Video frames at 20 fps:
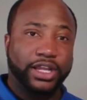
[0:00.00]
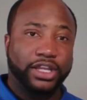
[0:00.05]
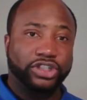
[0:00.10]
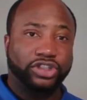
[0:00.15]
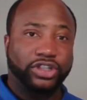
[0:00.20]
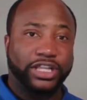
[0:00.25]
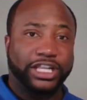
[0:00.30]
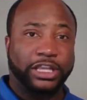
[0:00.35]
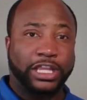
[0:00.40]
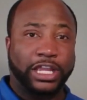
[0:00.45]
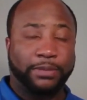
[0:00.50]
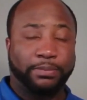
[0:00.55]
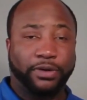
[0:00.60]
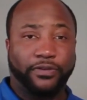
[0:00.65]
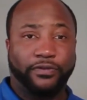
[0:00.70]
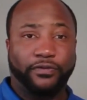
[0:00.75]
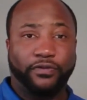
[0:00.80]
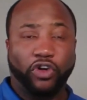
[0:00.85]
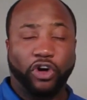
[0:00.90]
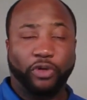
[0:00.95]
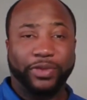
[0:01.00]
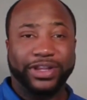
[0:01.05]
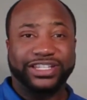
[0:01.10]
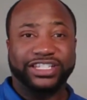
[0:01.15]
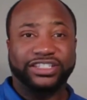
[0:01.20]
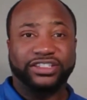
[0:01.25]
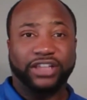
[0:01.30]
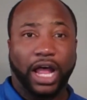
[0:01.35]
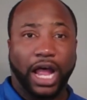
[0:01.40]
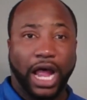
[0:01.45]
so that that performance
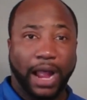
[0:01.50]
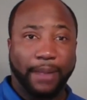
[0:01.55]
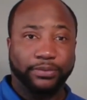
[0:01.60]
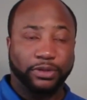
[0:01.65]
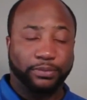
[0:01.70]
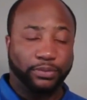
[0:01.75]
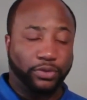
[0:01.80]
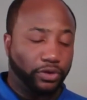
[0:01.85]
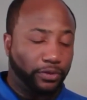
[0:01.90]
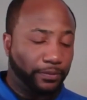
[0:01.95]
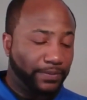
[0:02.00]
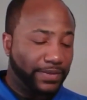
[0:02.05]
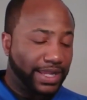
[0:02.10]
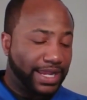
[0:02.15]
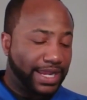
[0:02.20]
is optimal.